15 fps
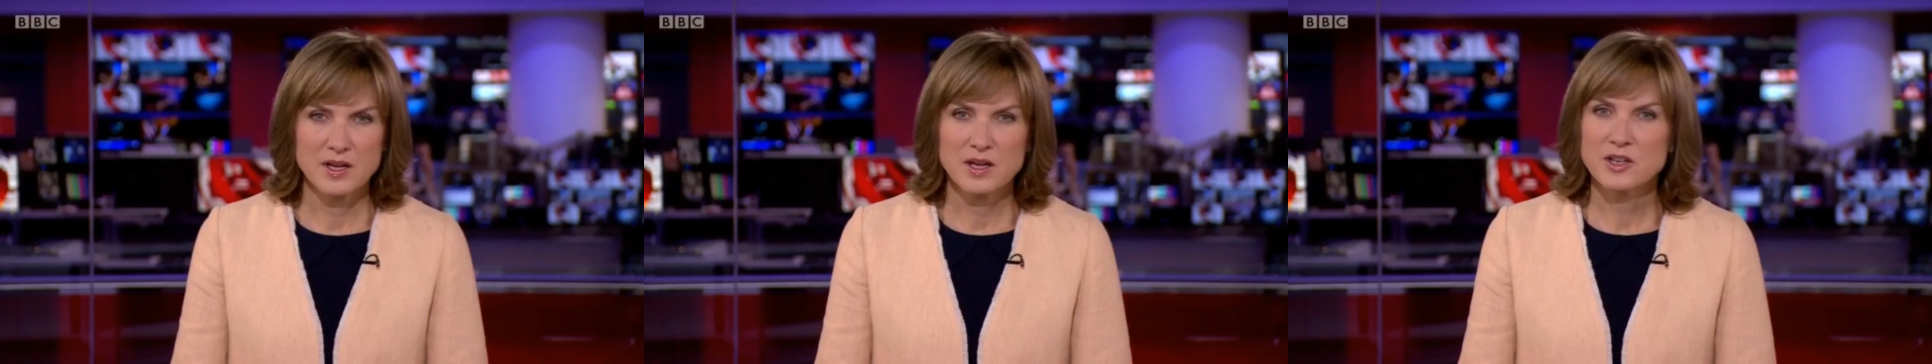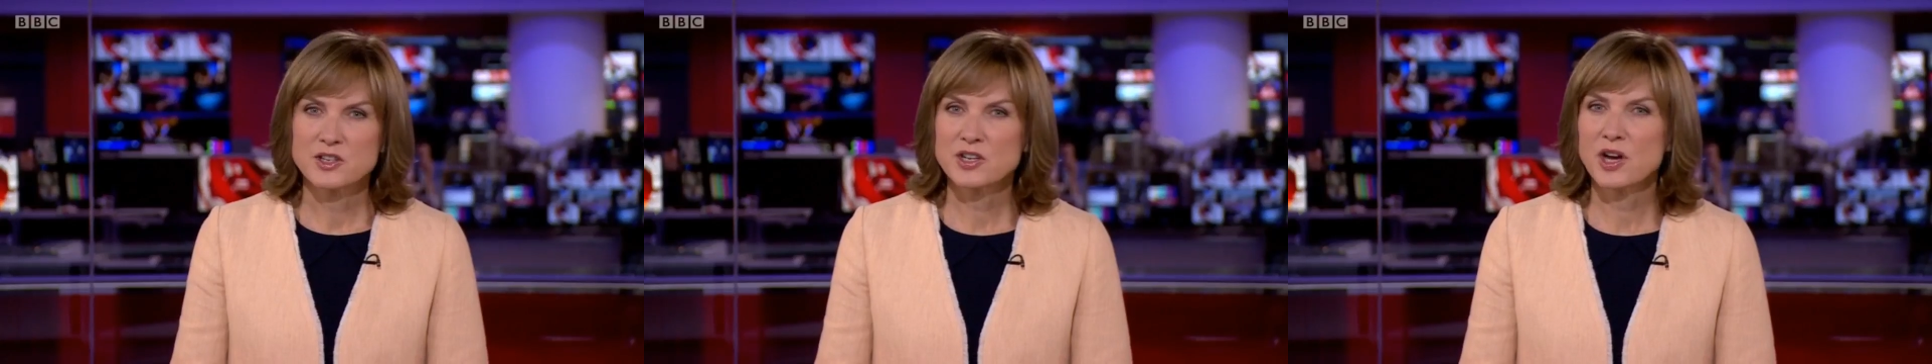
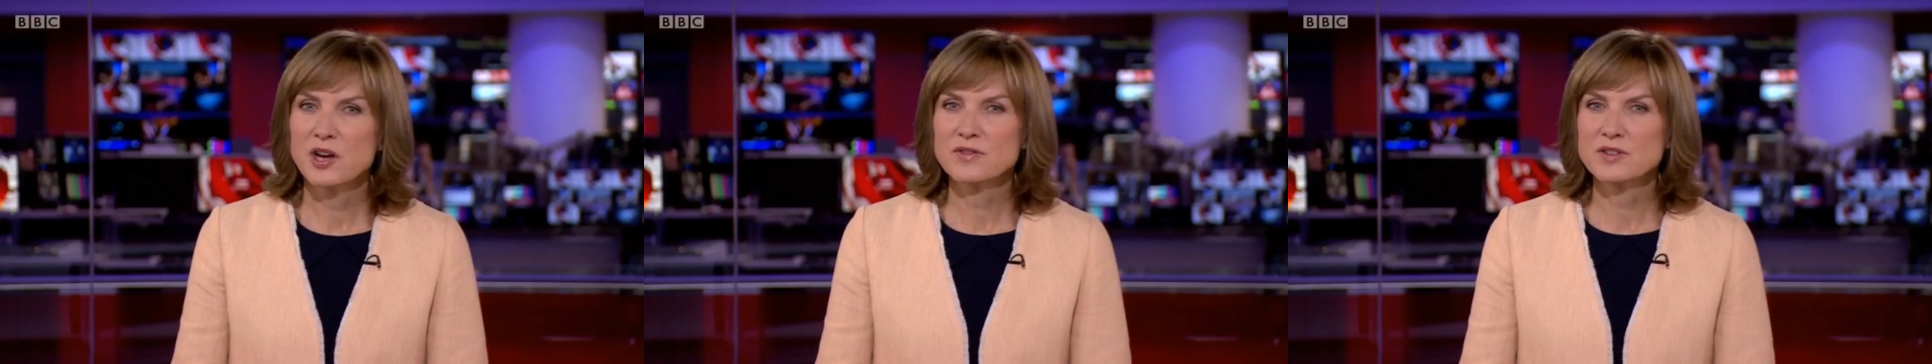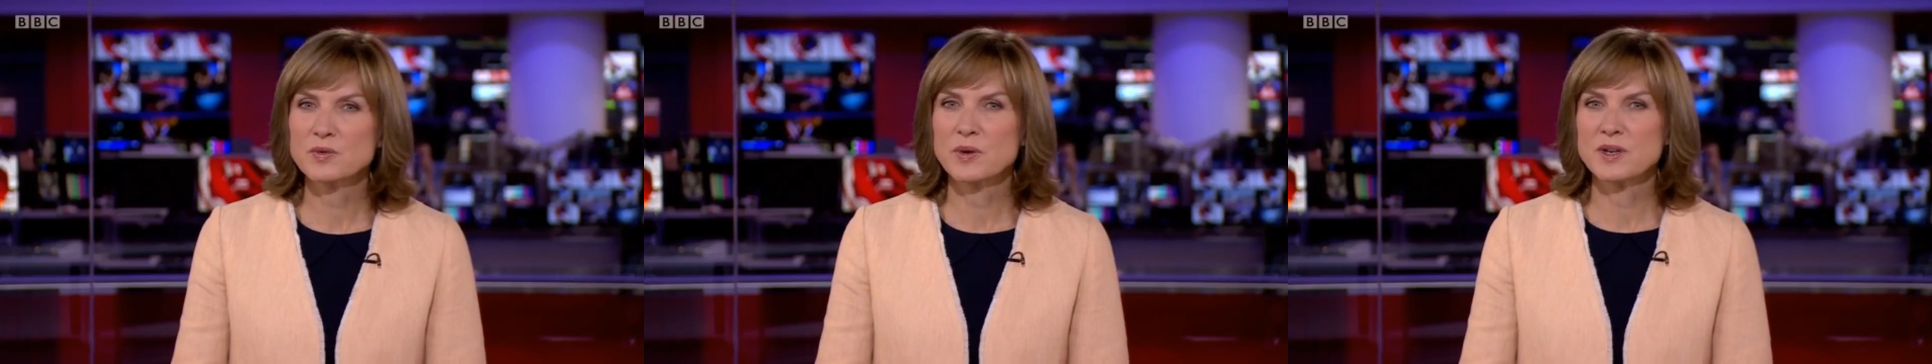
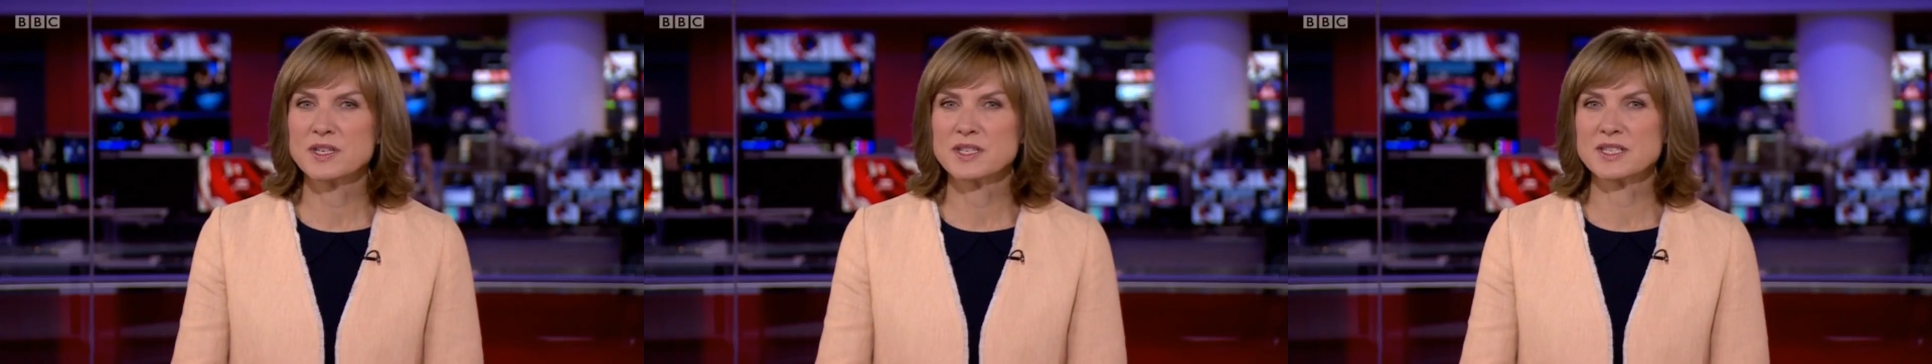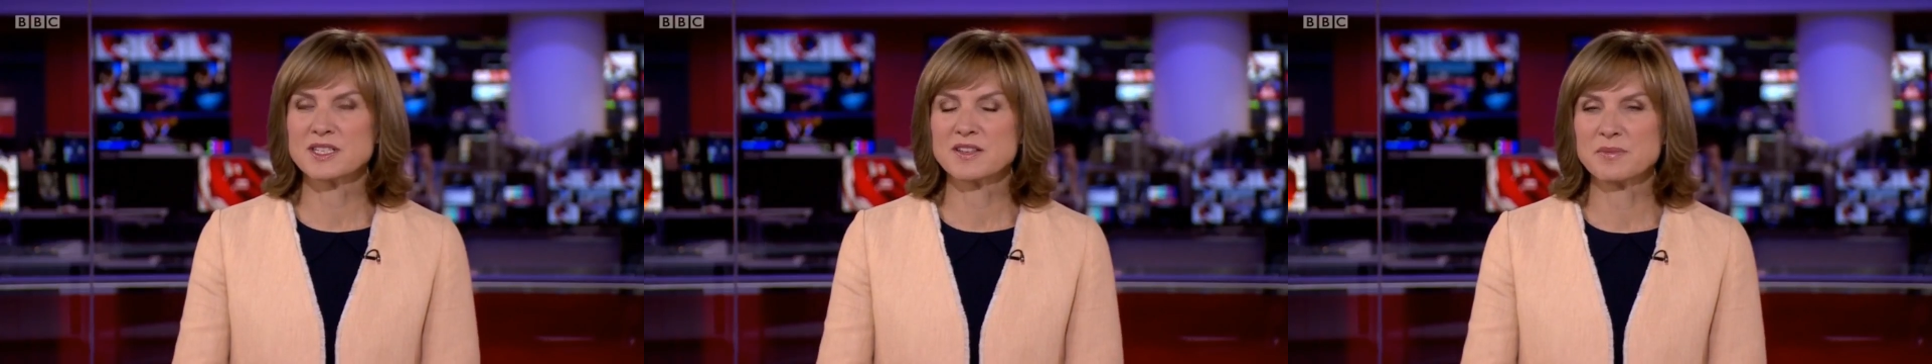Jehovah's
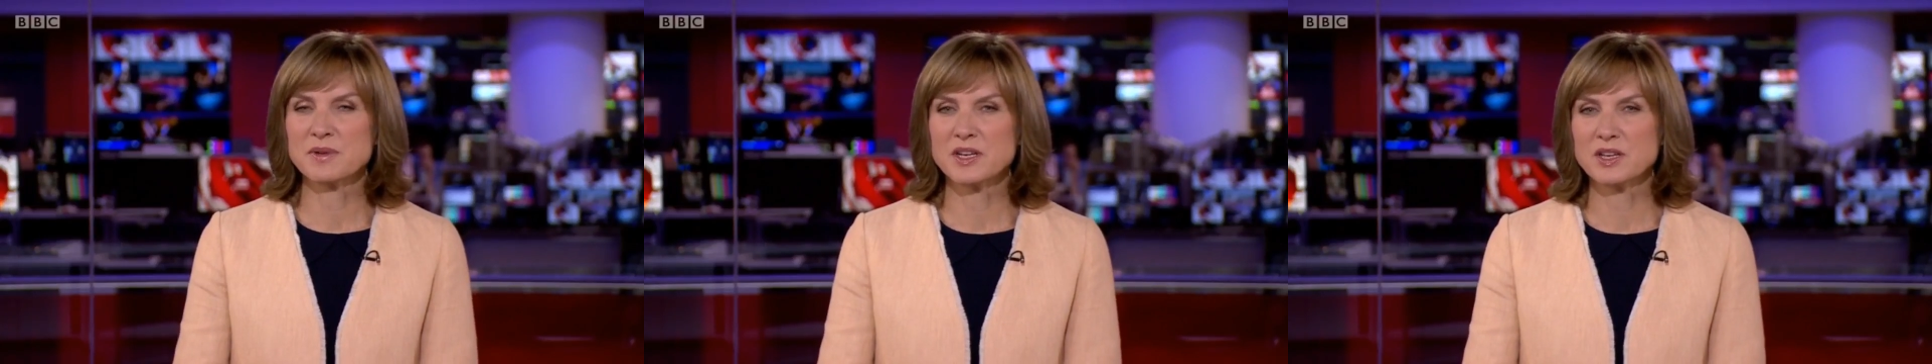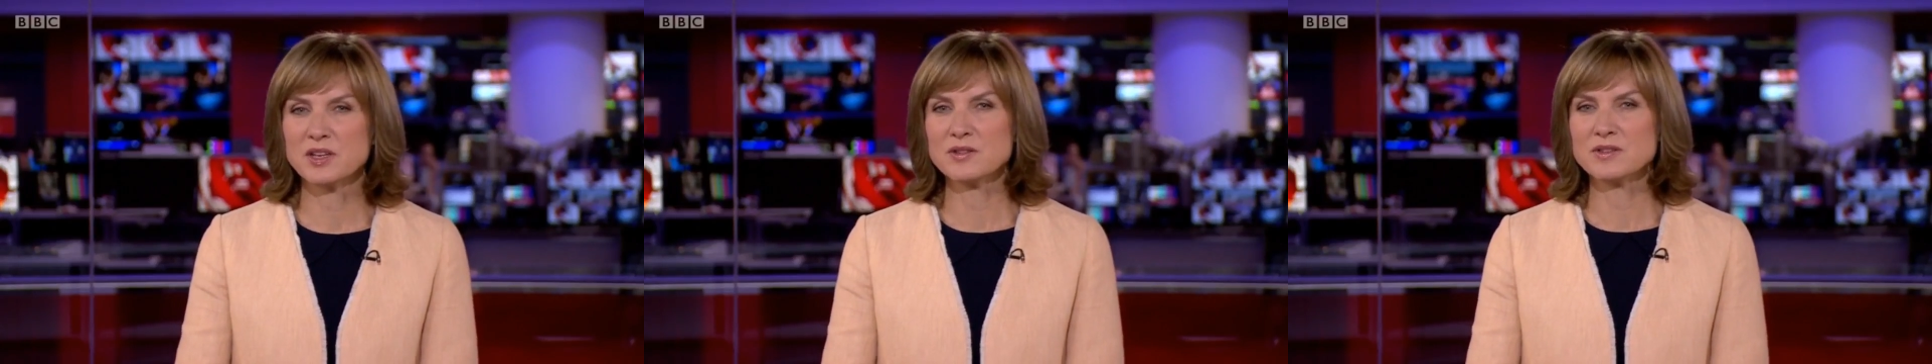Witnesses have been
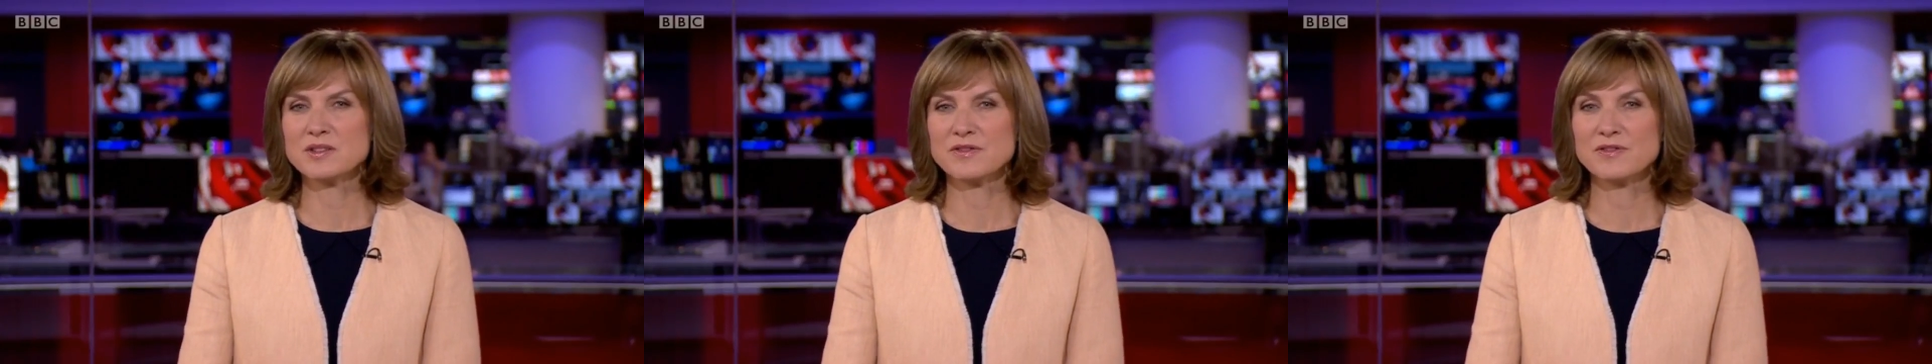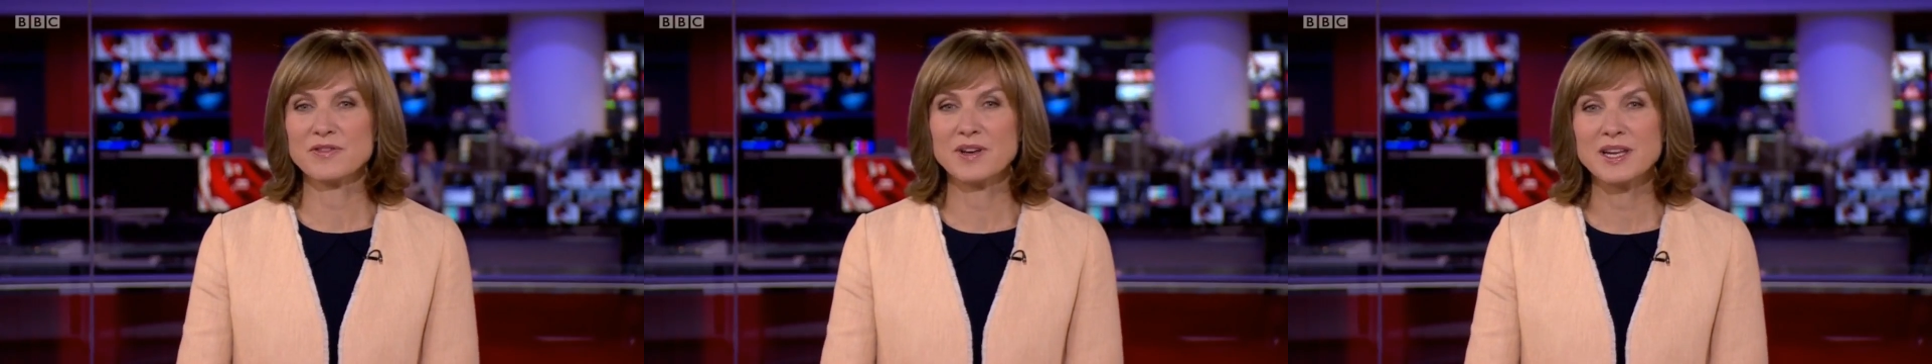accused
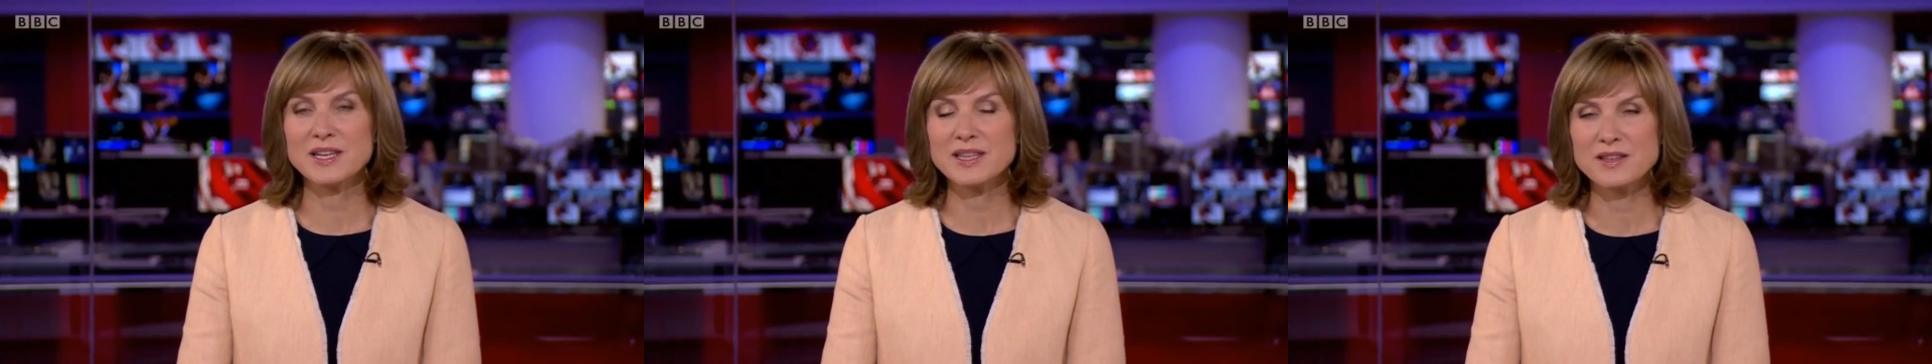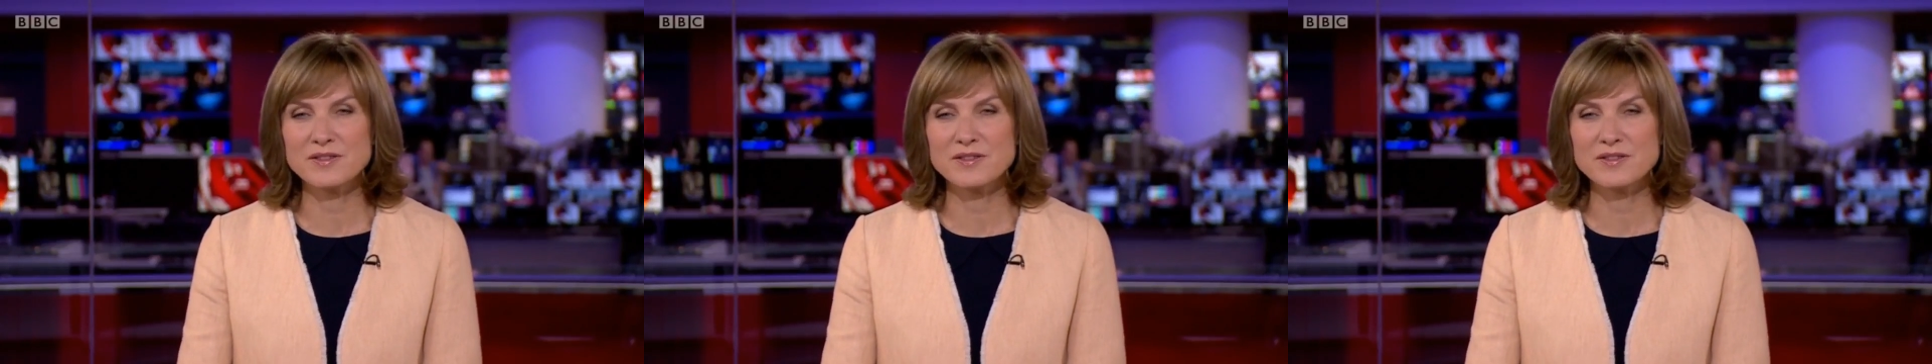of failing